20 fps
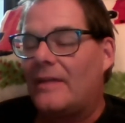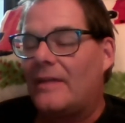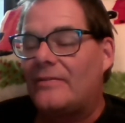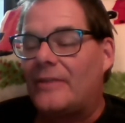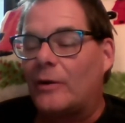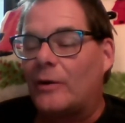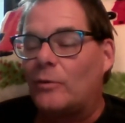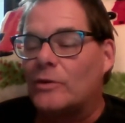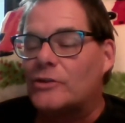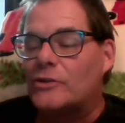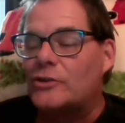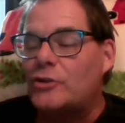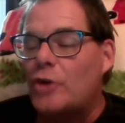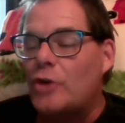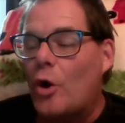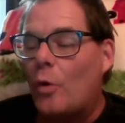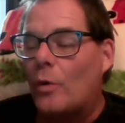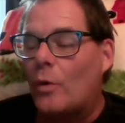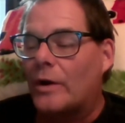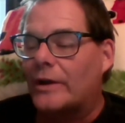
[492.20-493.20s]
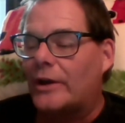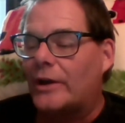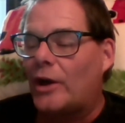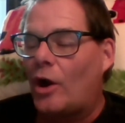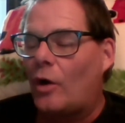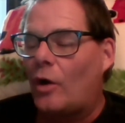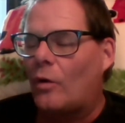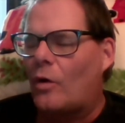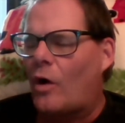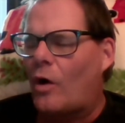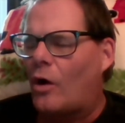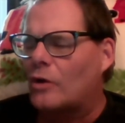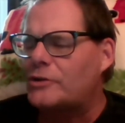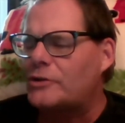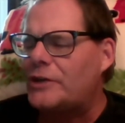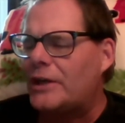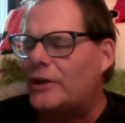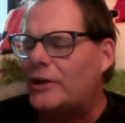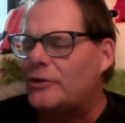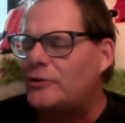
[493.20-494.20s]
There was nowhere to go. All
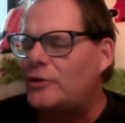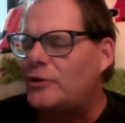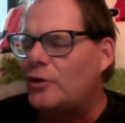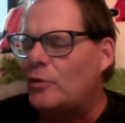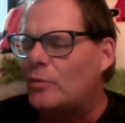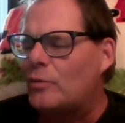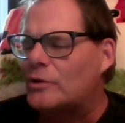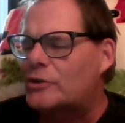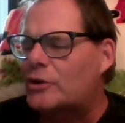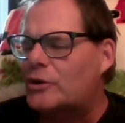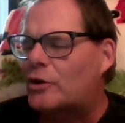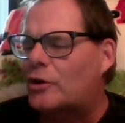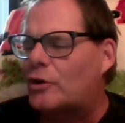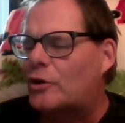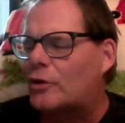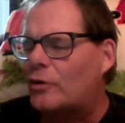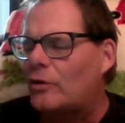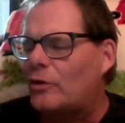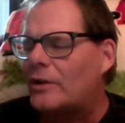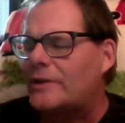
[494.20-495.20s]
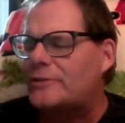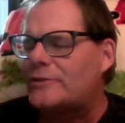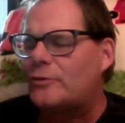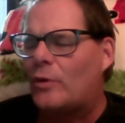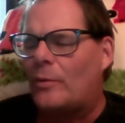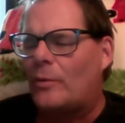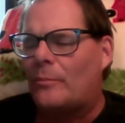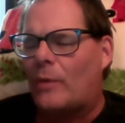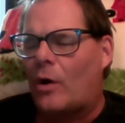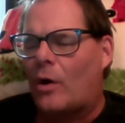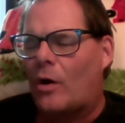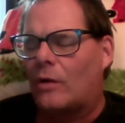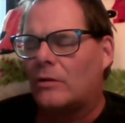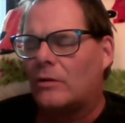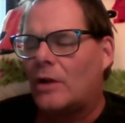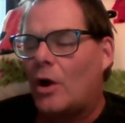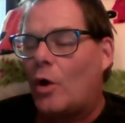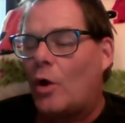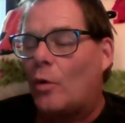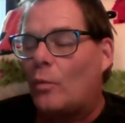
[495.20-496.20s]
she could do was curl into a ball
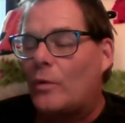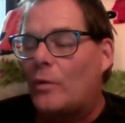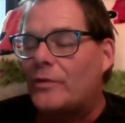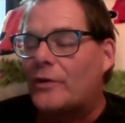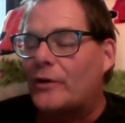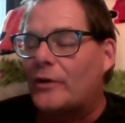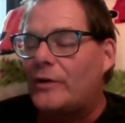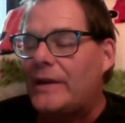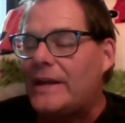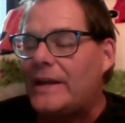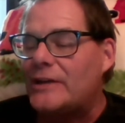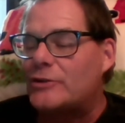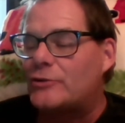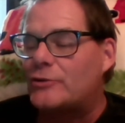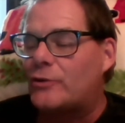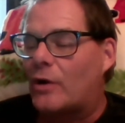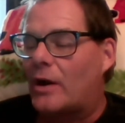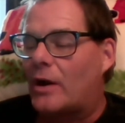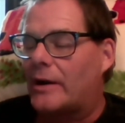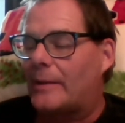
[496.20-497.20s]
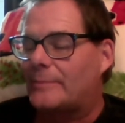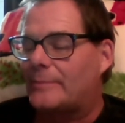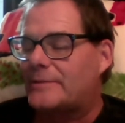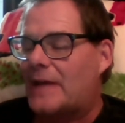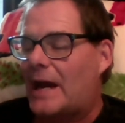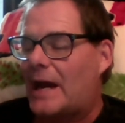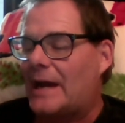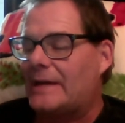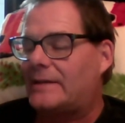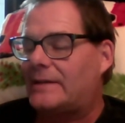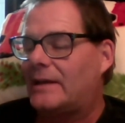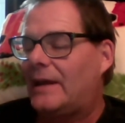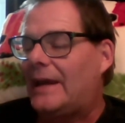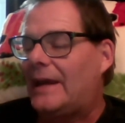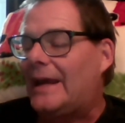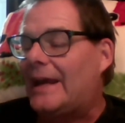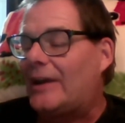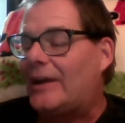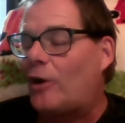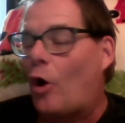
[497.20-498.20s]
with her knees drawn up tight
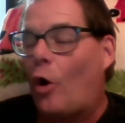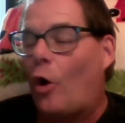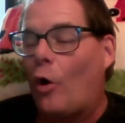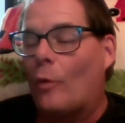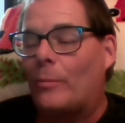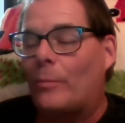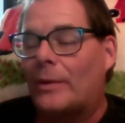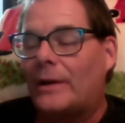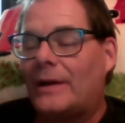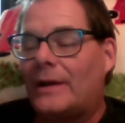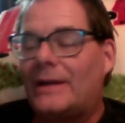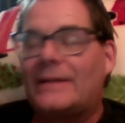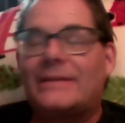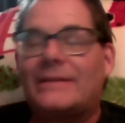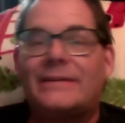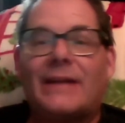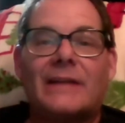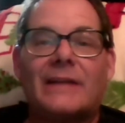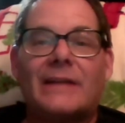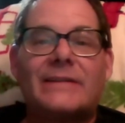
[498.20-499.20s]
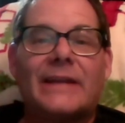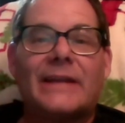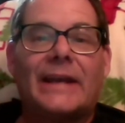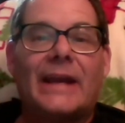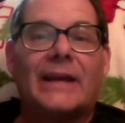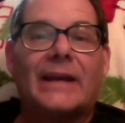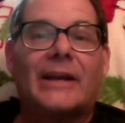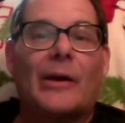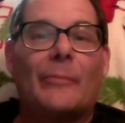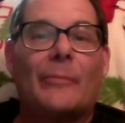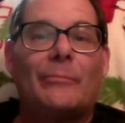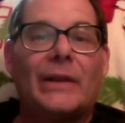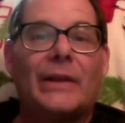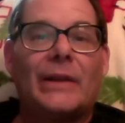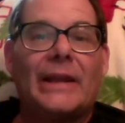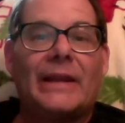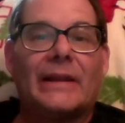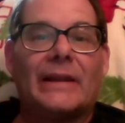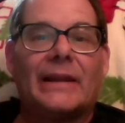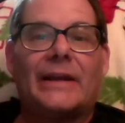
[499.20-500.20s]
and hope not to get
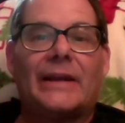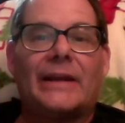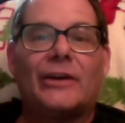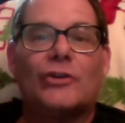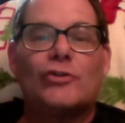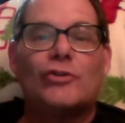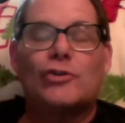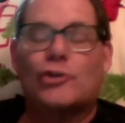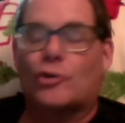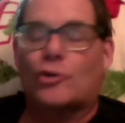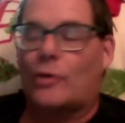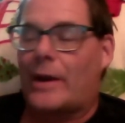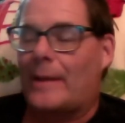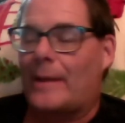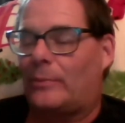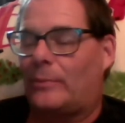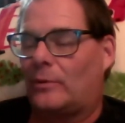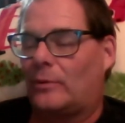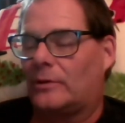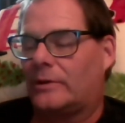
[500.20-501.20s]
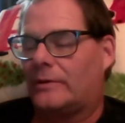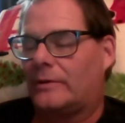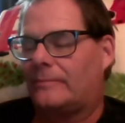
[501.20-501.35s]
completely trampled.